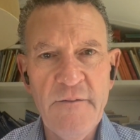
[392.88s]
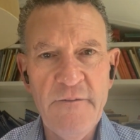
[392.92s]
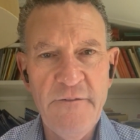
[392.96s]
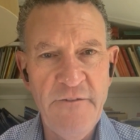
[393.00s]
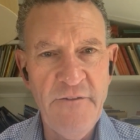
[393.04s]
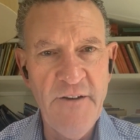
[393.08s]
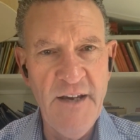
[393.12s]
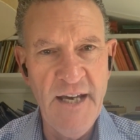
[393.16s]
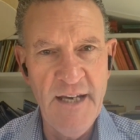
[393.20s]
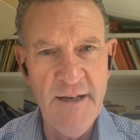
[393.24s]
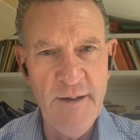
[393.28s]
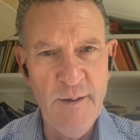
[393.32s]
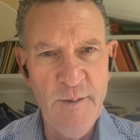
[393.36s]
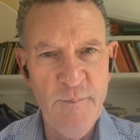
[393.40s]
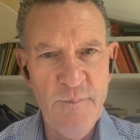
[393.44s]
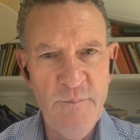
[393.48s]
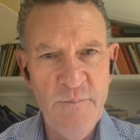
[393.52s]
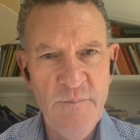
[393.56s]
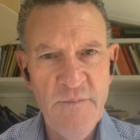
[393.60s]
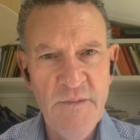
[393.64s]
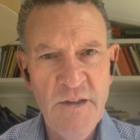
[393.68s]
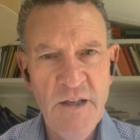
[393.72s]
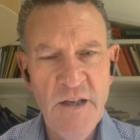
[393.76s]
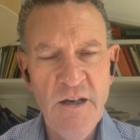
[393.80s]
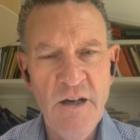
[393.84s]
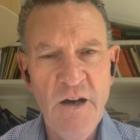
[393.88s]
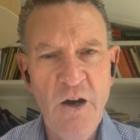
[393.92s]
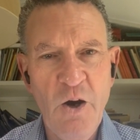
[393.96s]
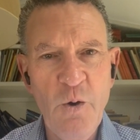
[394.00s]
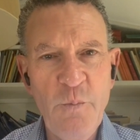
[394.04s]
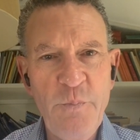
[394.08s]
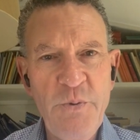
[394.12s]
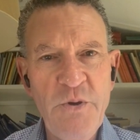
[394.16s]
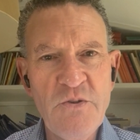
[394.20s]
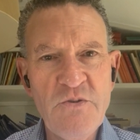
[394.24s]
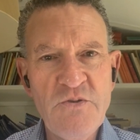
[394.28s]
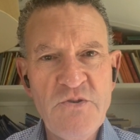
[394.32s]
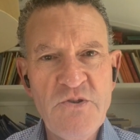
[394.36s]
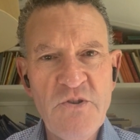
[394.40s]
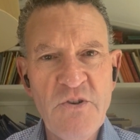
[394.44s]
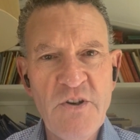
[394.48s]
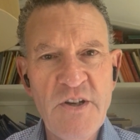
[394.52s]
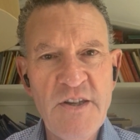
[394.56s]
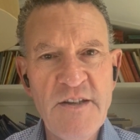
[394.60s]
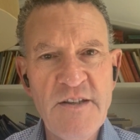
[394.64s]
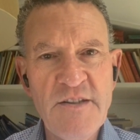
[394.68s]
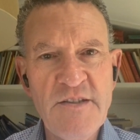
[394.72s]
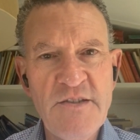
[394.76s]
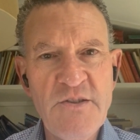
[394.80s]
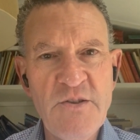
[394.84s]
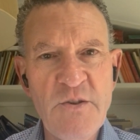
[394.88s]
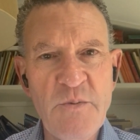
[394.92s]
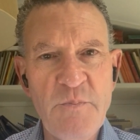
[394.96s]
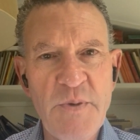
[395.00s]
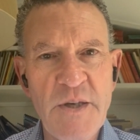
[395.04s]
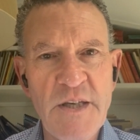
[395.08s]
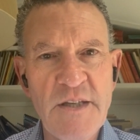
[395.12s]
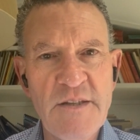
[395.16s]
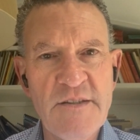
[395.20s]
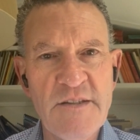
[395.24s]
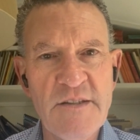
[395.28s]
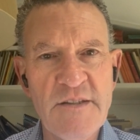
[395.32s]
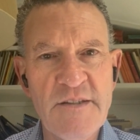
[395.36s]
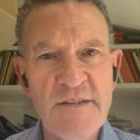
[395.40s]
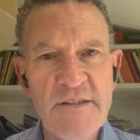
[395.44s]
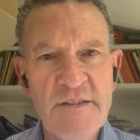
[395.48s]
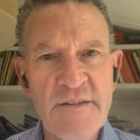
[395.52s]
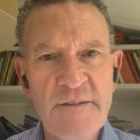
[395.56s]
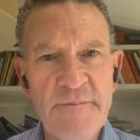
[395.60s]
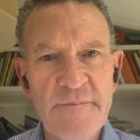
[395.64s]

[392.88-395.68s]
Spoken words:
fame. Hope you enjoy these two pieces.